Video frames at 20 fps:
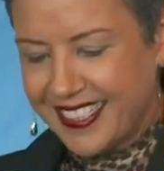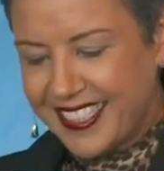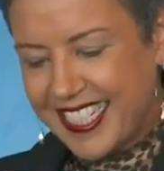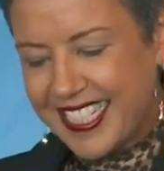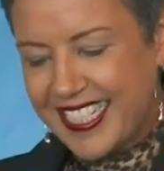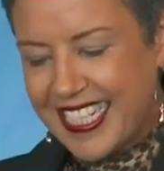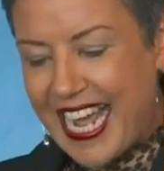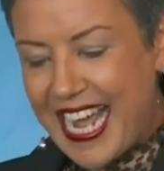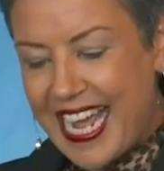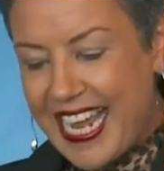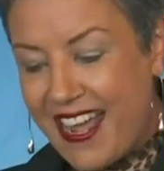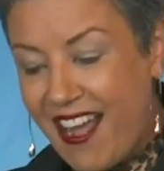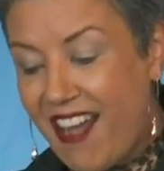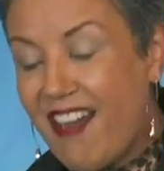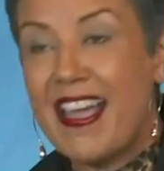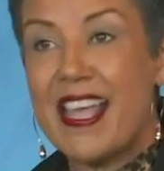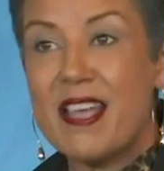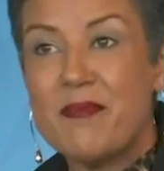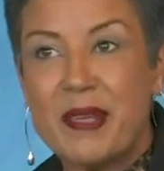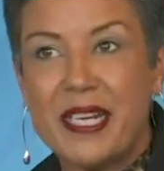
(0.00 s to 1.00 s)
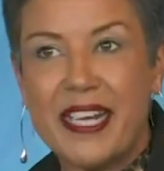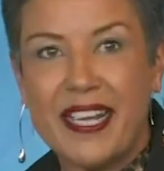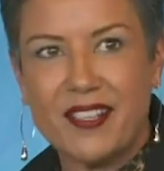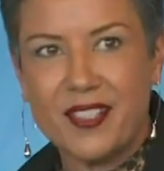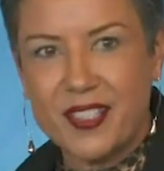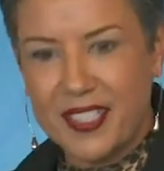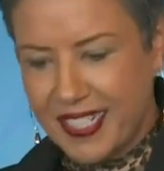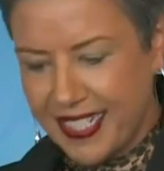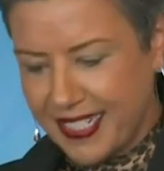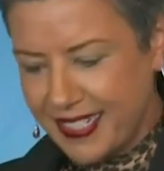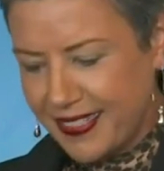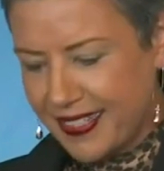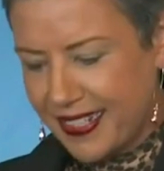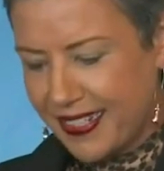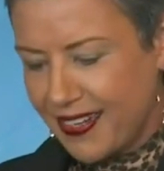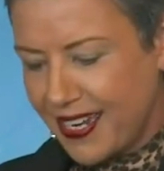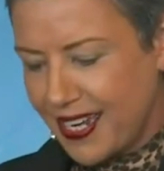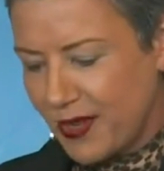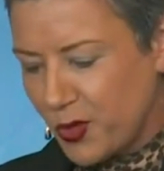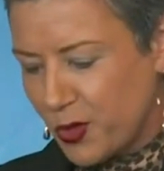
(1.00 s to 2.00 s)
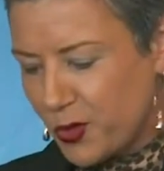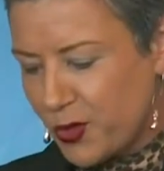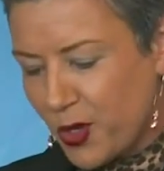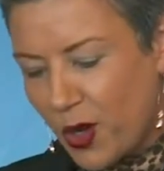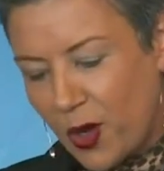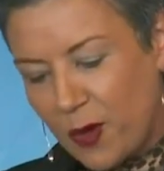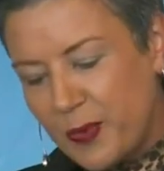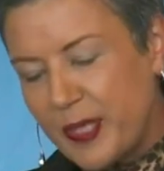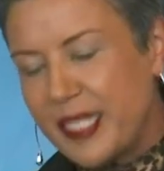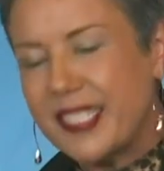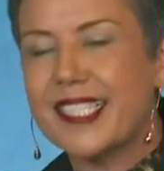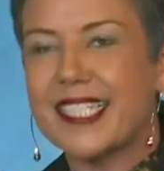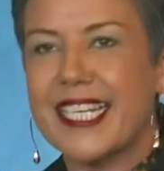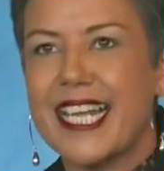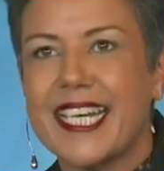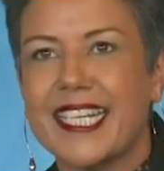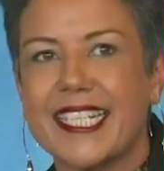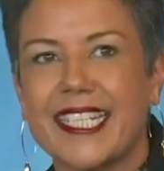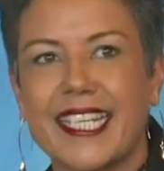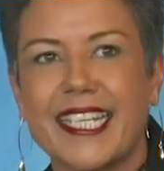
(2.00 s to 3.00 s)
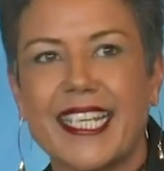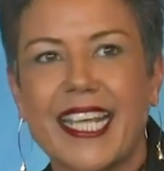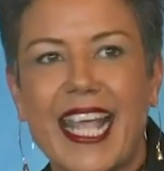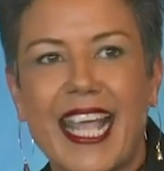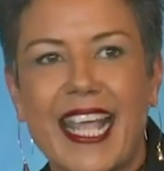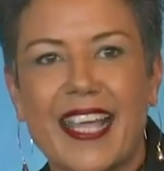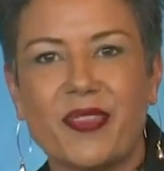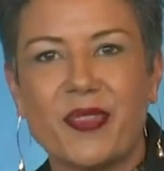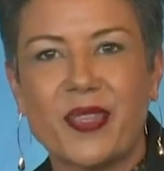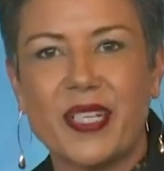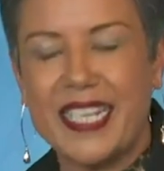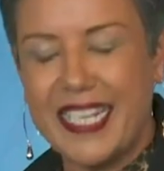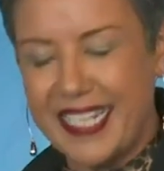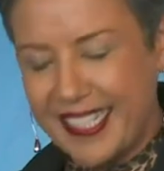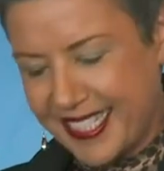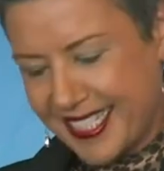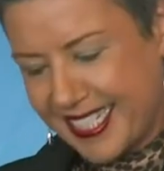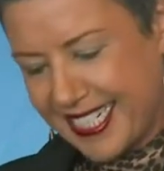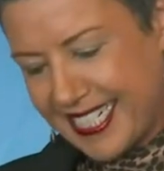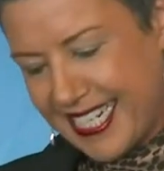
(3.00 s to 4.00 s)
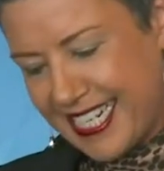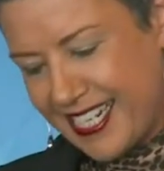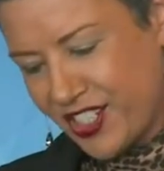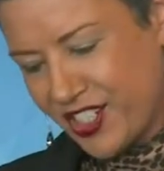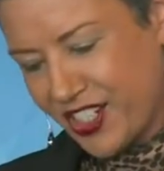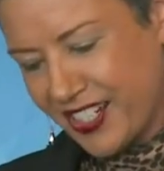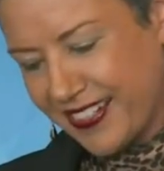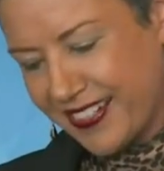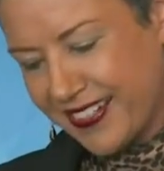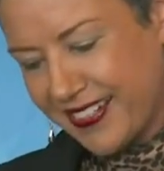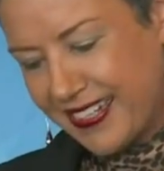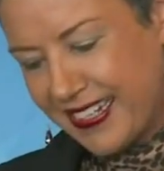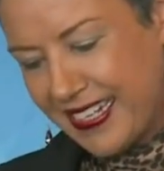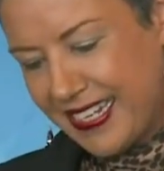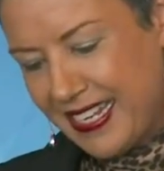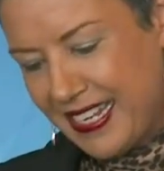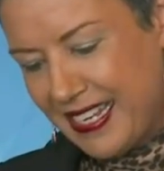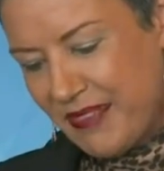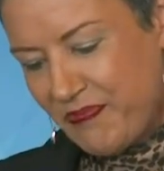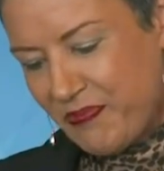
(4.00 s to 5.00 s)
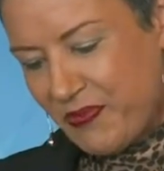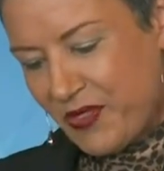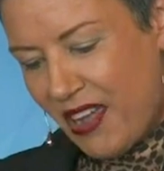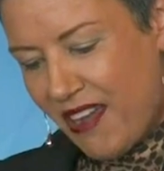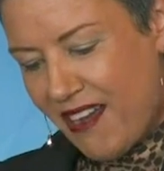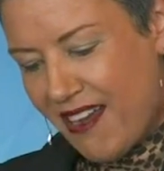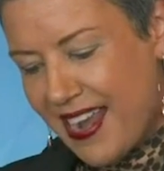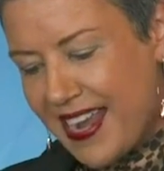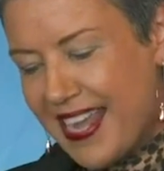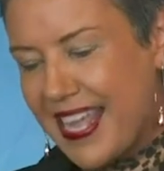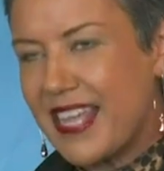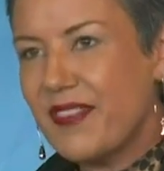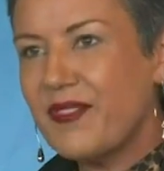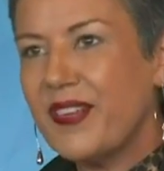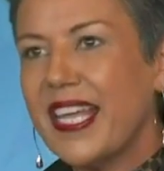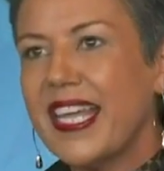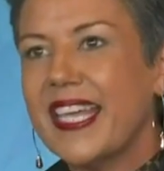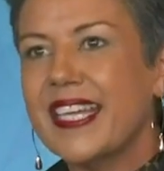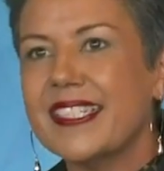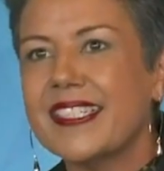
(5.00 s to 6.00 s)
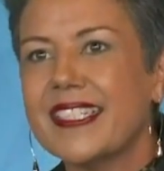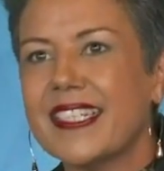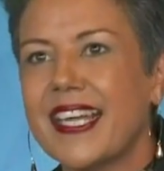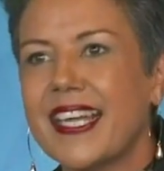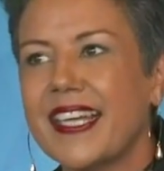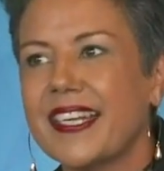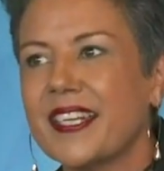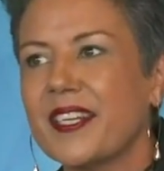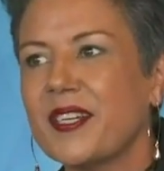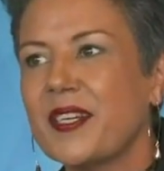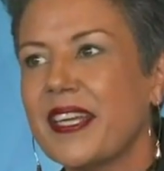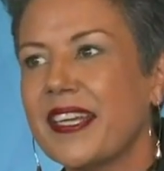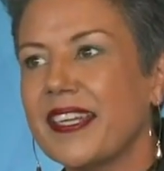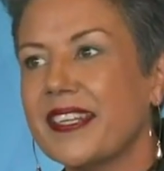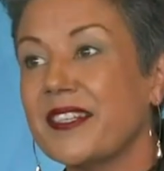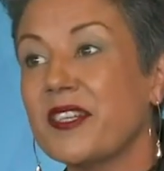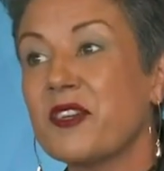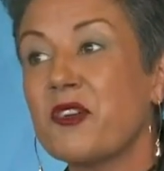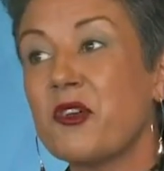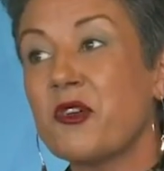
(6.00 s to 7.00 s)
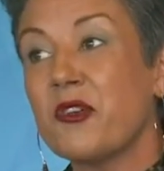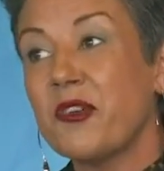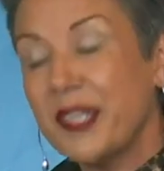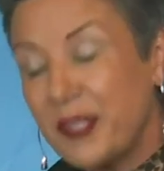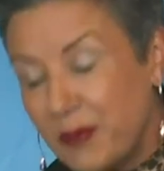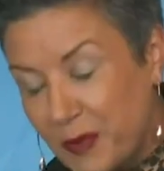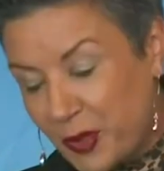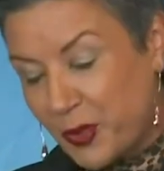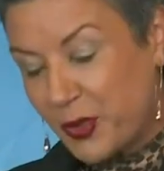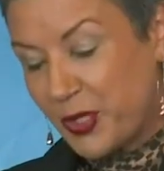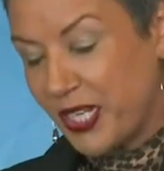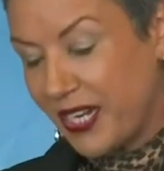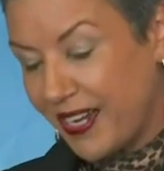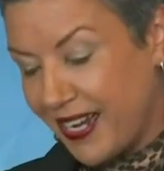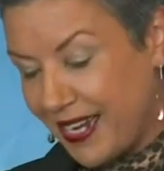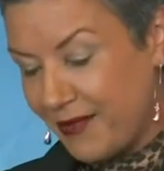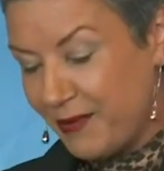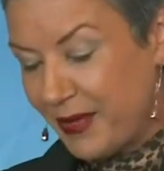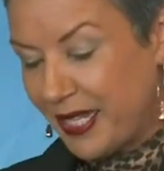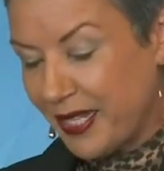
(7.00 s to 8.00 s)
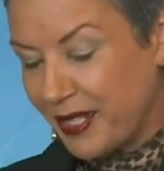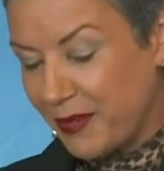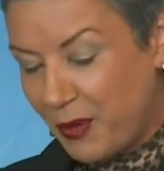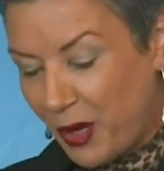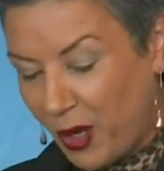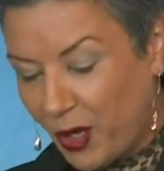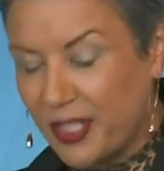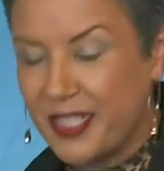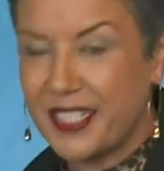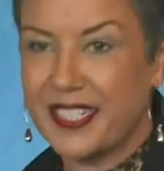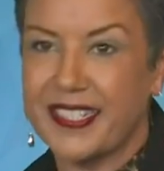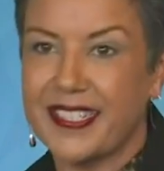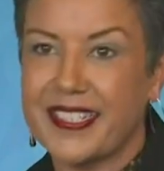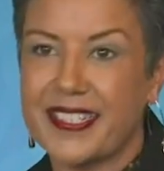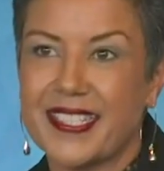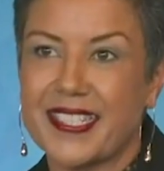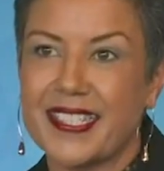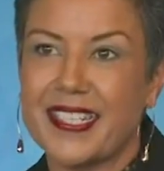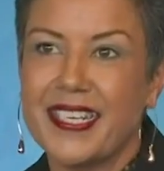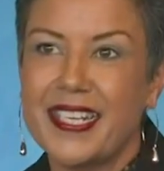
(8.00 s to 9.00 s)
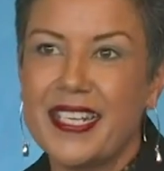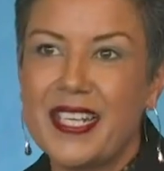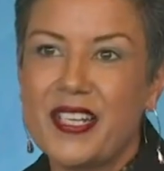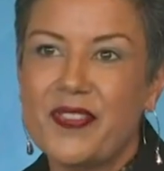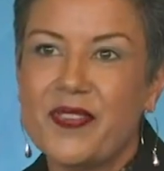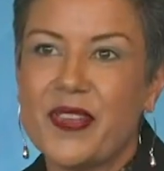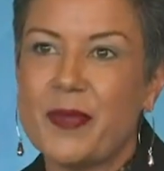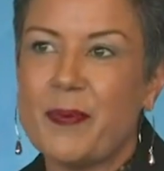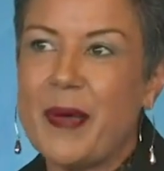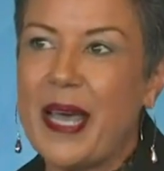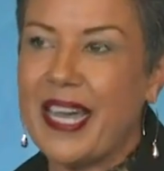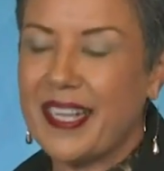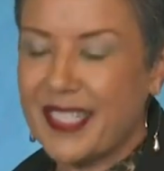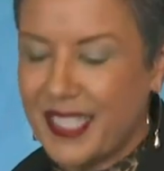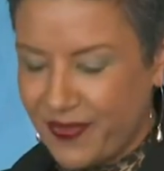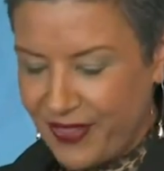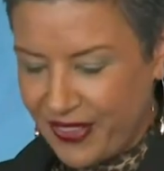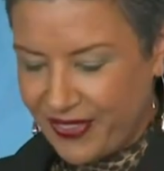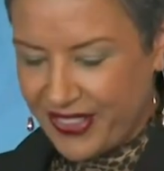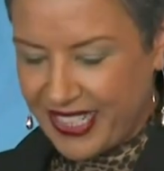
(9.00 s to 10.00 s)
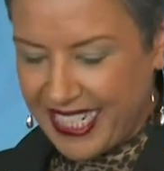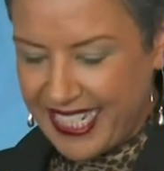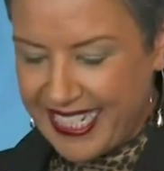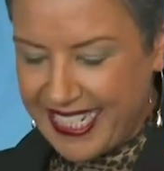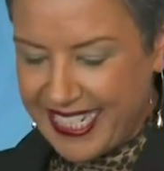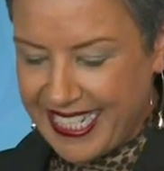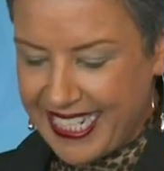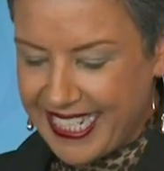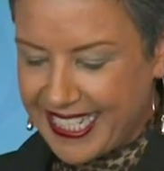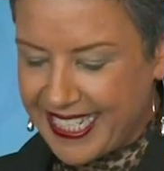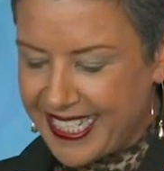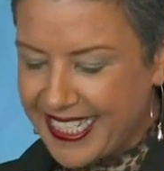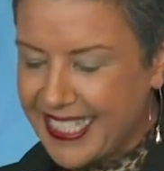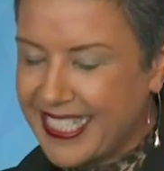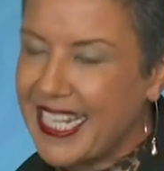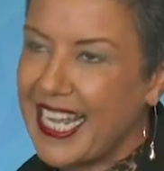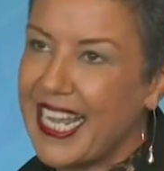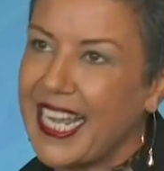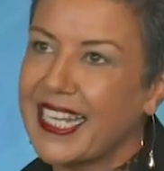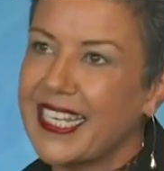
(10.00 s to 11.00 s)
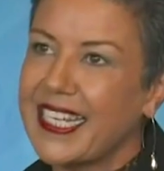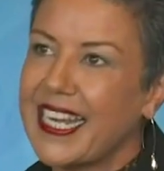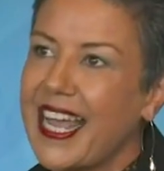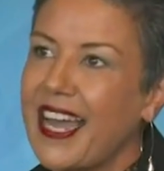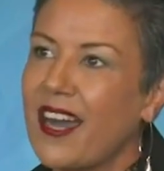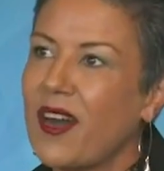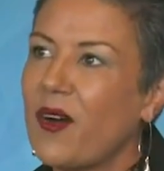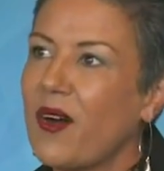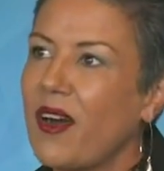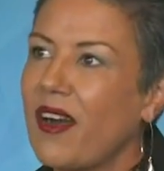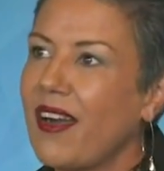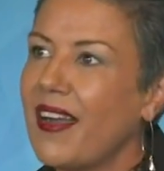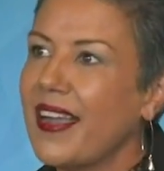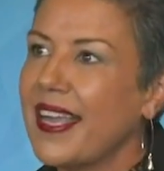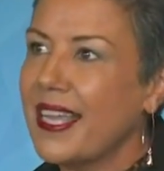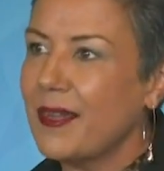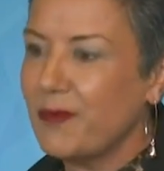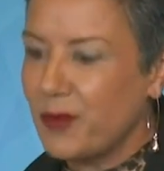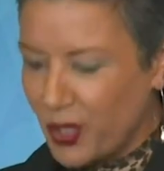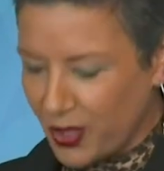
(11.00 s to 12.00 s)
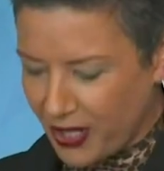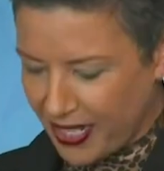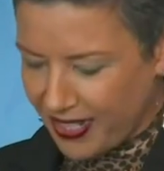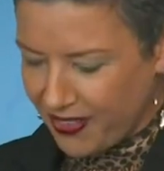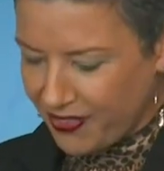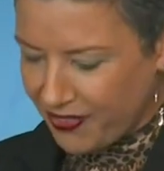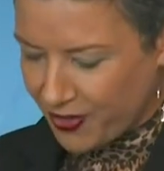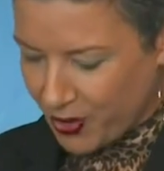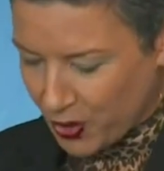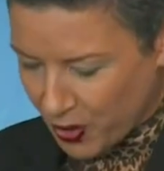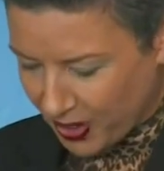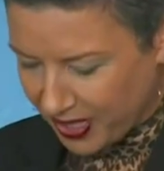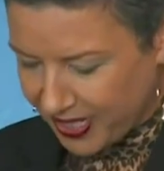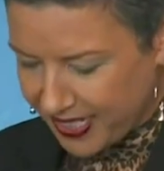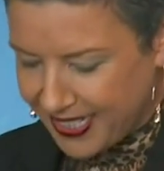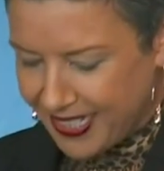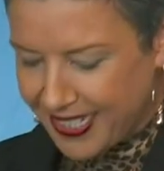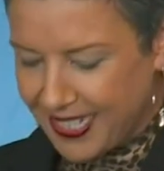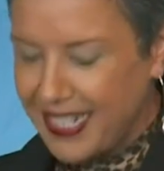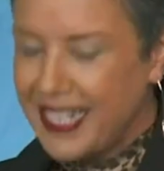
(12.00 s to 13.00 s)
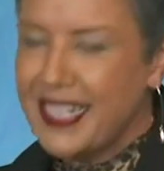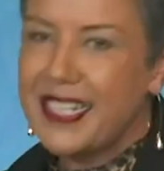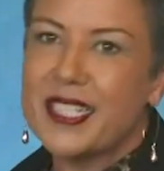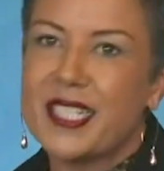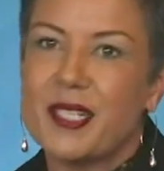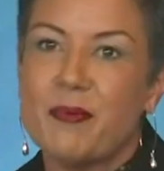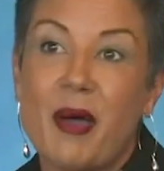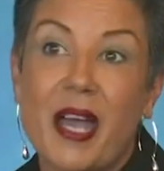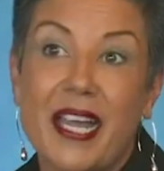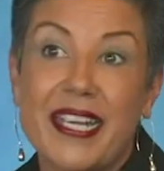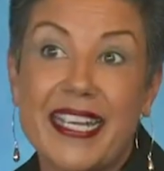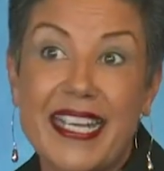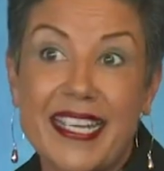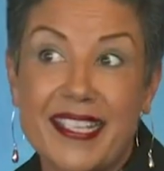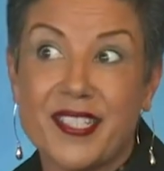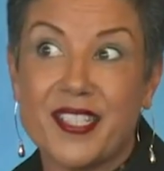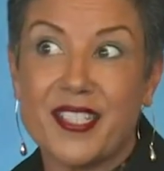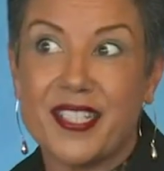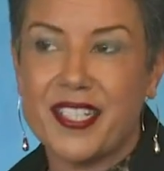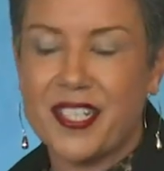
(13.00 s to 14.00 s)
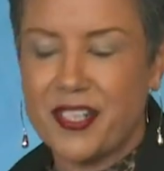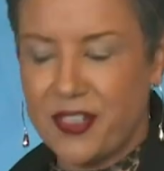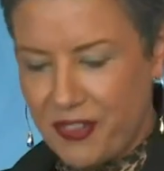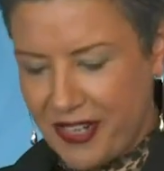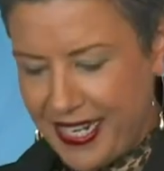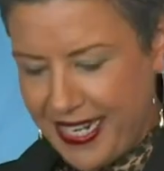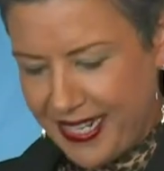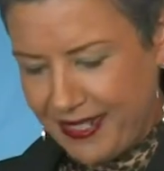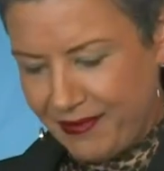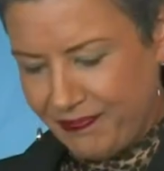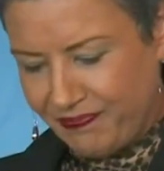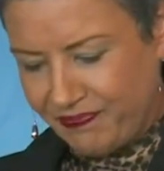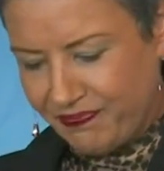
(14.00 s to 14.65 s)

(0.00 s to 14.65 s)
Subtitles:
Today I am announcing that I will not be standing at the next election. I have had an incredible time in politics for the past 15 years, and now I am looking forward to my next career.